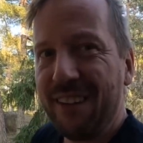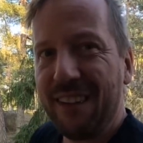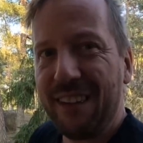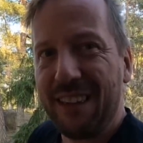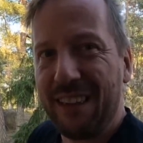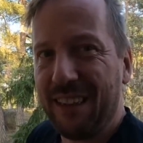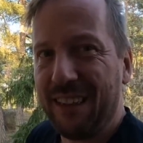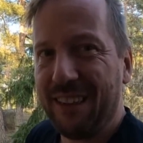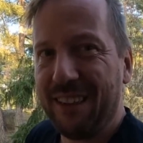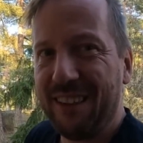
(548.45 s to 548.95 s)

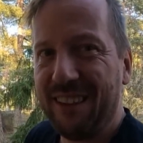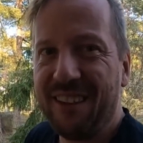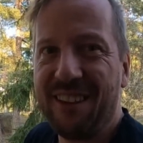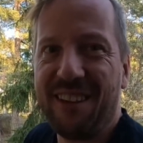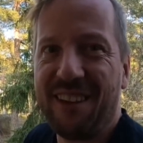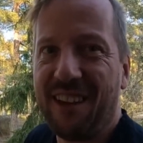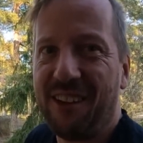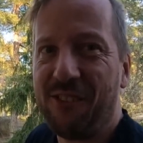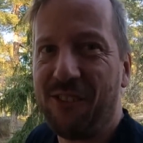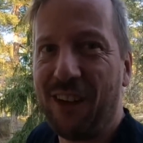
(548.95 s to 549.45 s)
Yeah,
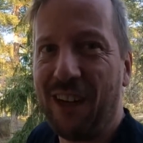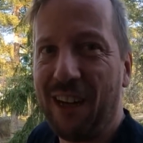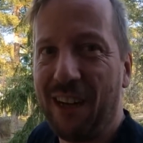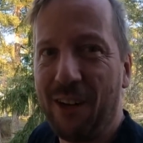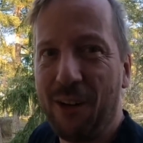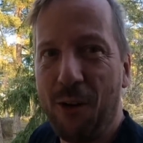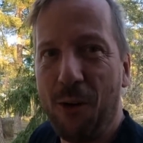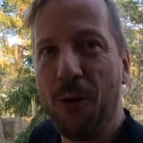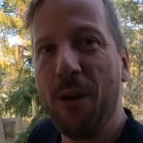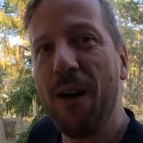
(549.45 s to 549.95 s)
they really
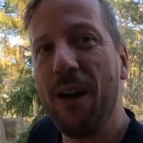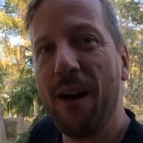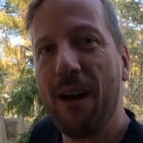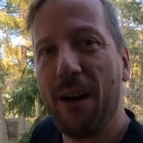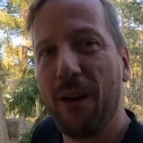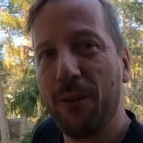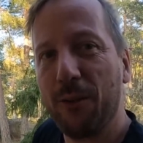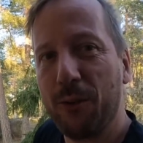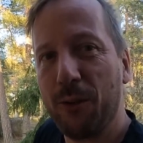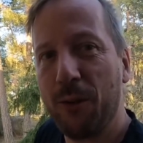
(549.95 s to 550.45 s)
know
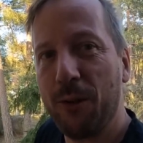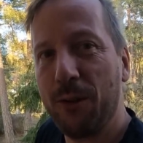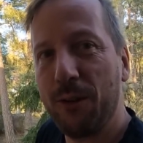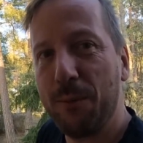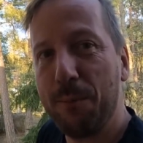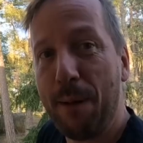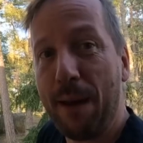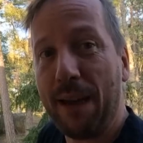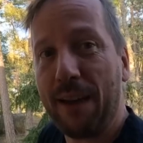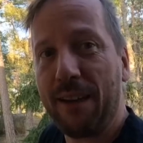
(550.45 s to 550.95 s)
how to
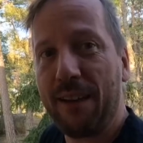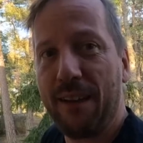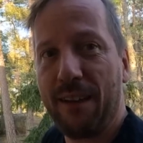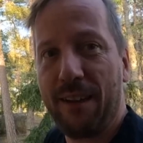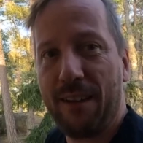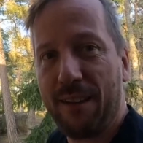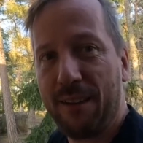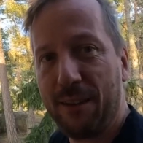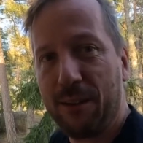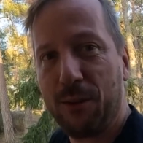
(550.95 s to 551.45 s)
make
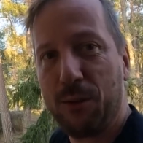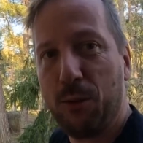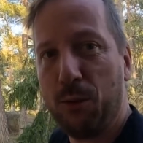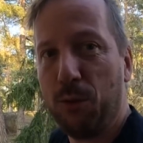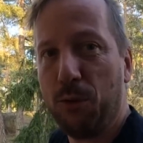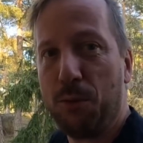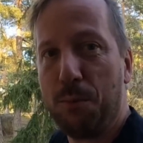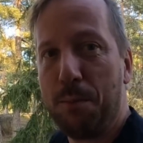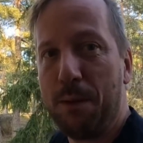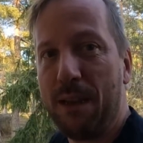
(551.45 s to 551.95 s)

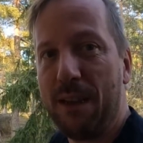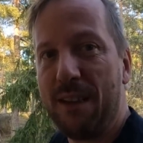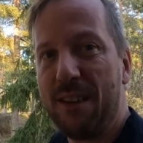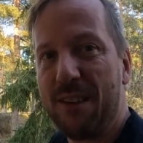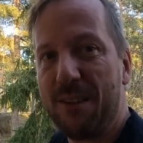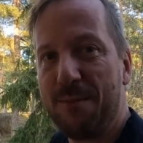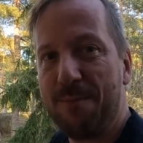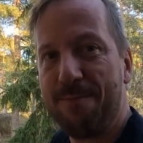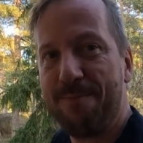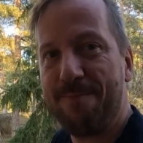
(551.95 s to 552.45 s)
good meat.